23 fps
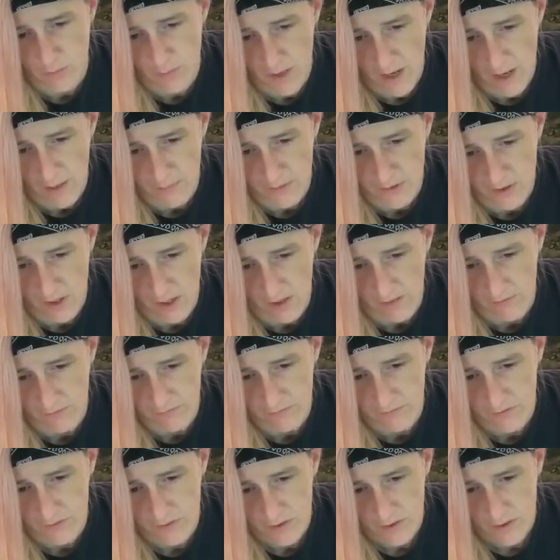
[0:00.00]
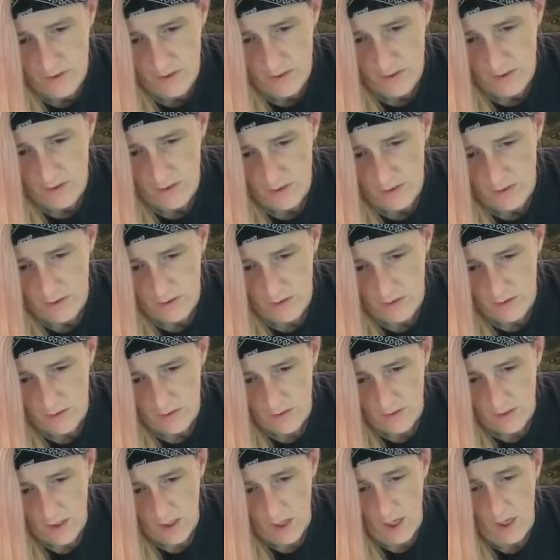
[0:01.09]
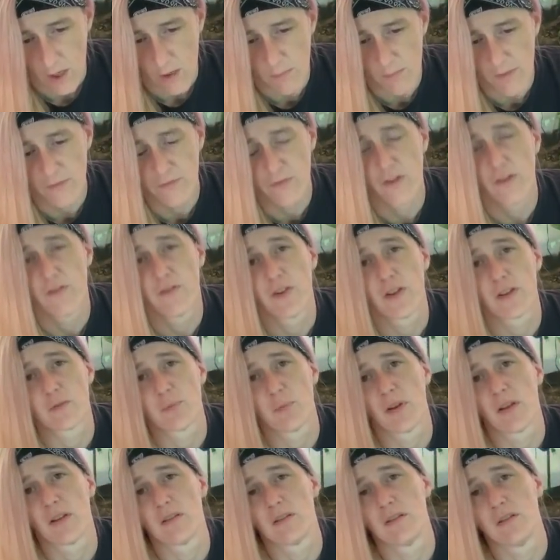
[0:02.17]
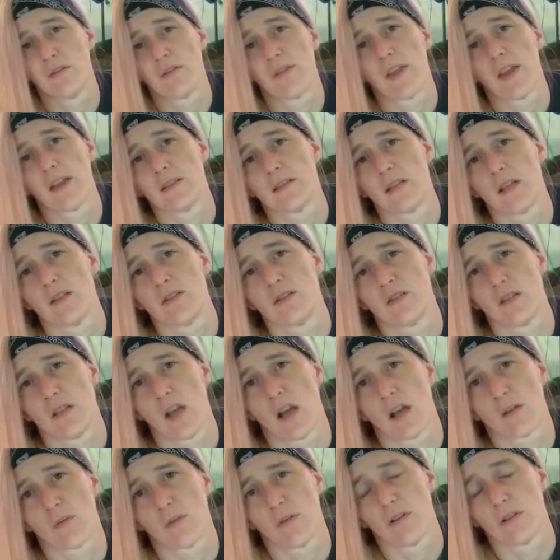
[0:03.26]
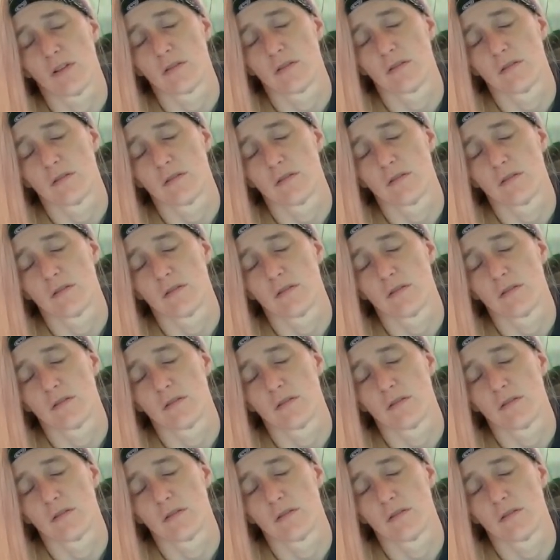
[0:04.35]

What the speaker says: BAP stuff. I hope my foot feels better too, thanks HC Aqua.